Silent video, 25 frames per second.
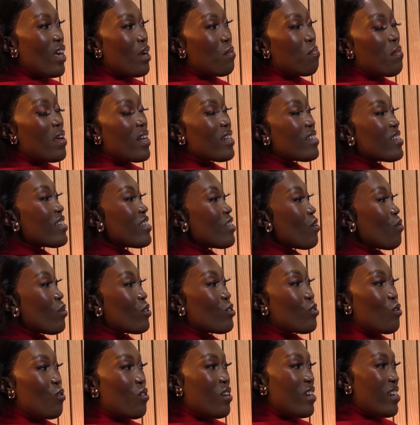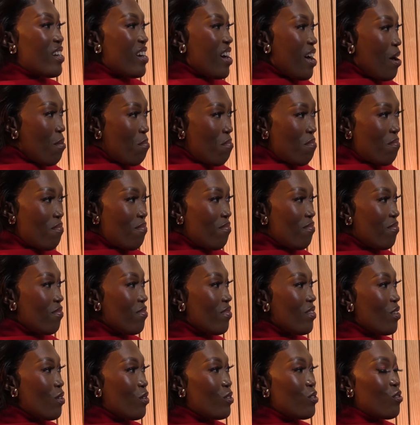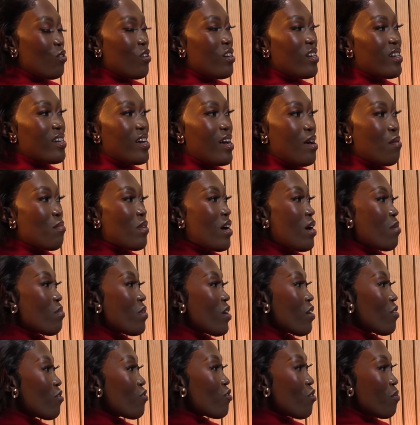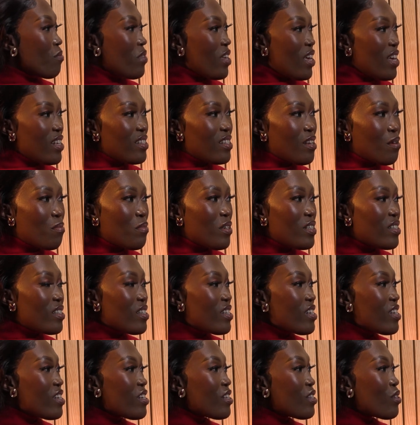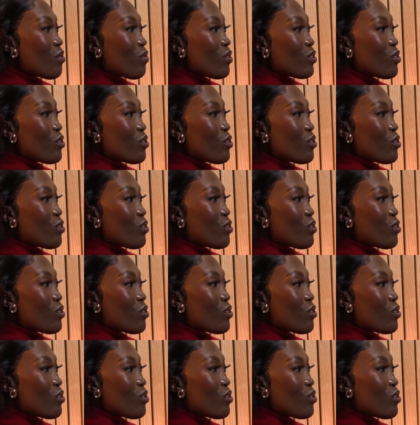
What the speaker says: that meant there was no income. There was no income coming from the SABC. There